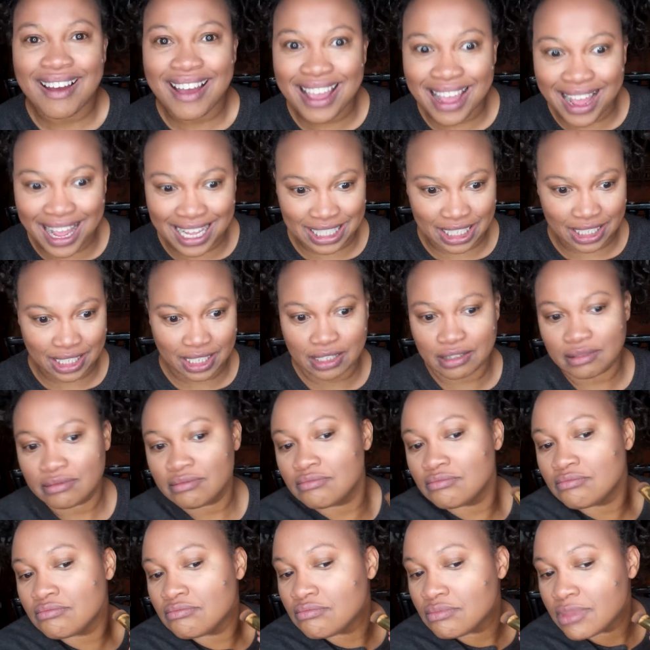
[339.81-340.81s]
I did.
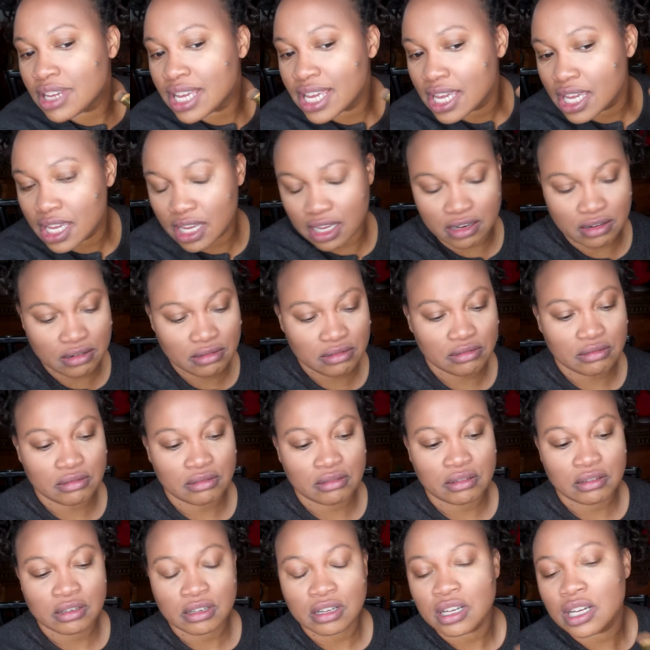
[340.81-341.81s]
And I'm
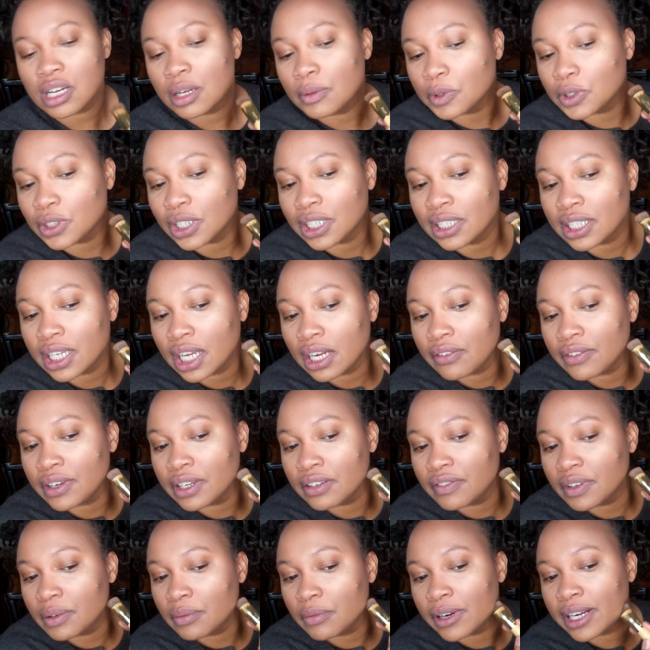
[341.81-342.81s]
trying to get rid
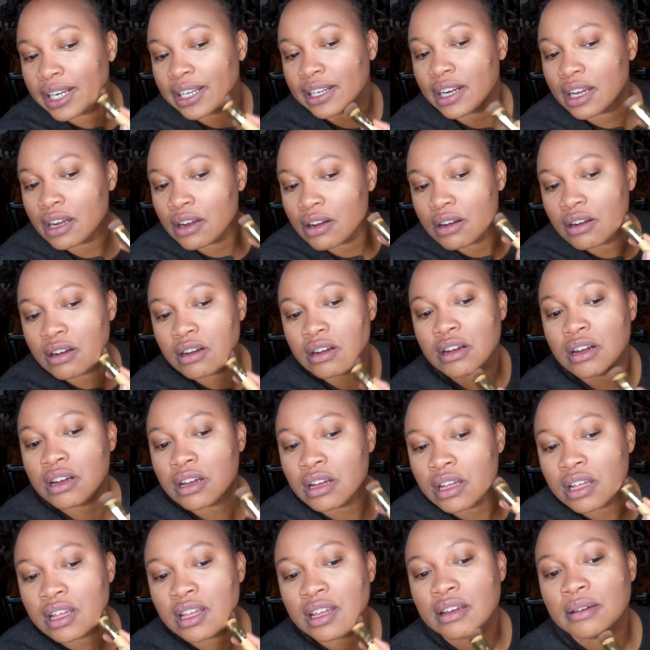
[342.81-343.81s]
of them right now.
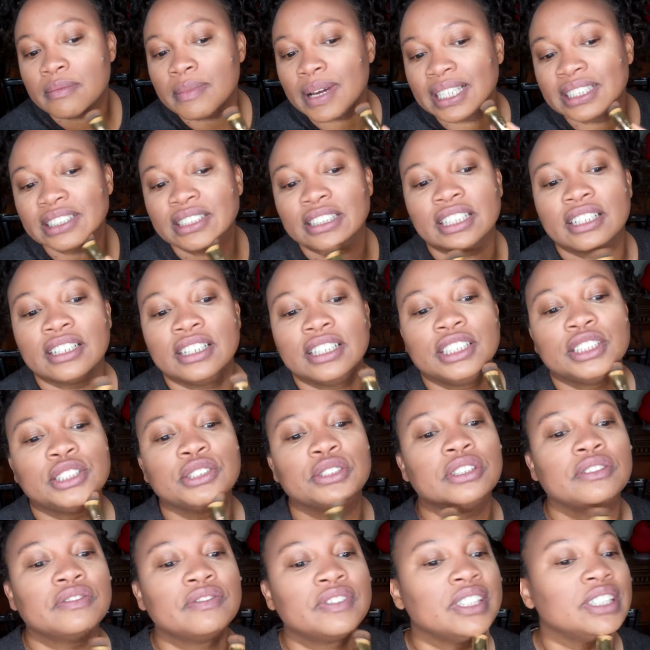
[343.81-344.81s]
I'm actually gonna do
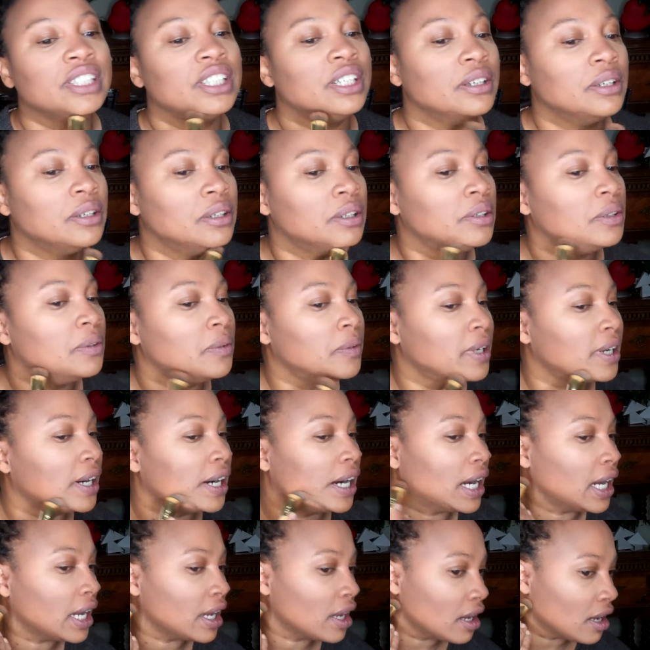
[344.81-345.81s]
a video where
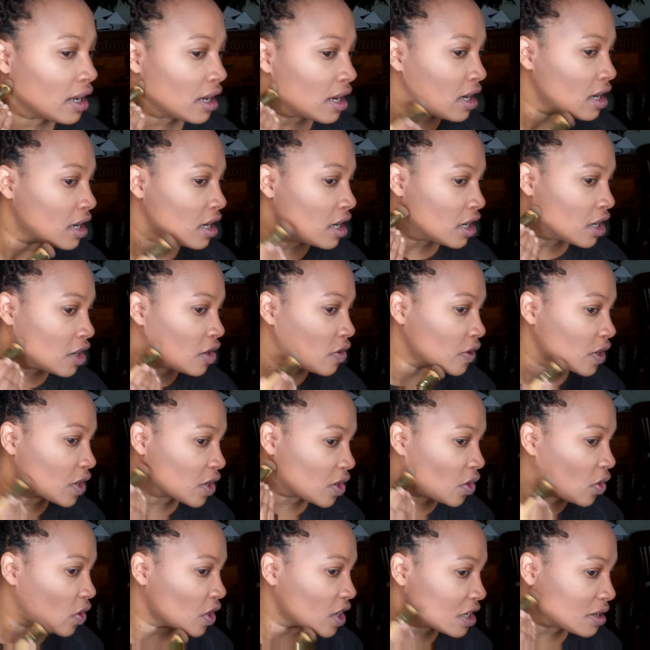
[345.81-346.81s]
I
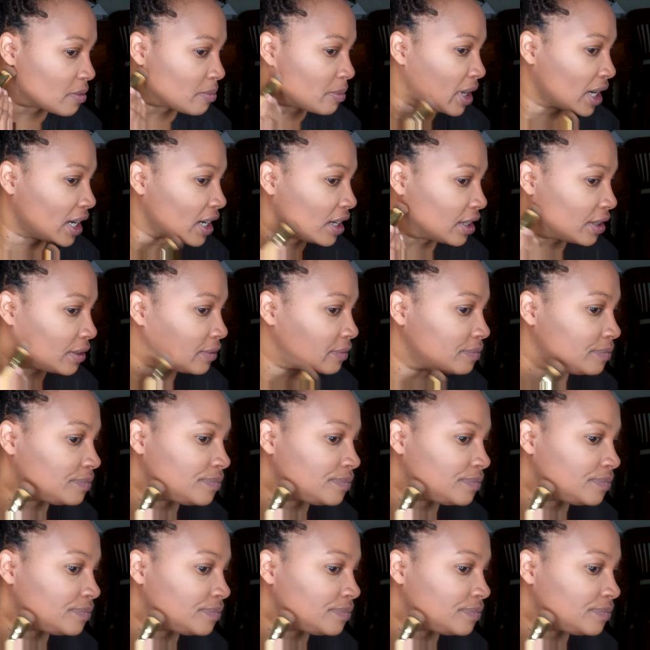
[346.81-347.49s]
record my